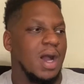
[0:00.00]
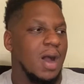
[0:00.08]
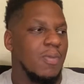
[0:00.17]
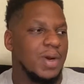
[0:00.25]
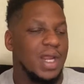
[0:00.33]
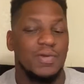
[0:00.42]

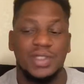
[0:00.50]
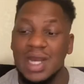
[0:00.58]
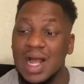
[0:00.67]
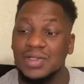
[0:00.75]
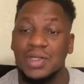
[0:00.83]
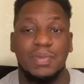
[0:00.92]
when he was
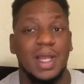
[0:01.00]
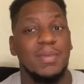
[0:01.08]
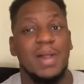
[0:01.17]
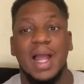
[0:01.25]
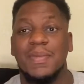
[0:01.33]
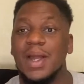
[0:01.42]
announced to play
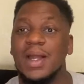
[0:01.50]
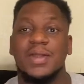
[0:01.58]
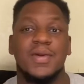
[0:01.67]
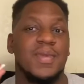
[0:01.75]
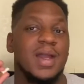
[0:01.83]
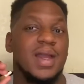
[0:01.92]
Black Panther,
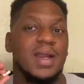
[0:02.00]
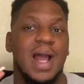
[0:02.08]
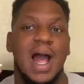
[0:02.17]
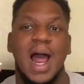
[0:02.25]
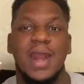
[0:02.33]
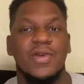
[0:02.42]
man.
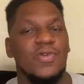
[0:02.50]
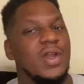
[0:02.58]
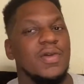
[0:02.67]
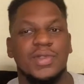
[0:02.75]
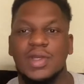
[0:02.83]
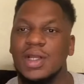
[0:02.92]
I knew he
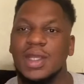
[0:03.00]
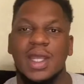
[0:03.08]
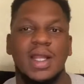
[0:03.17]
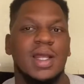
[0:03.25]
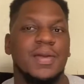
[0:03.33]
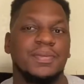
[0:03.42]
was going to kill
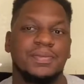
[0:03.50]
it.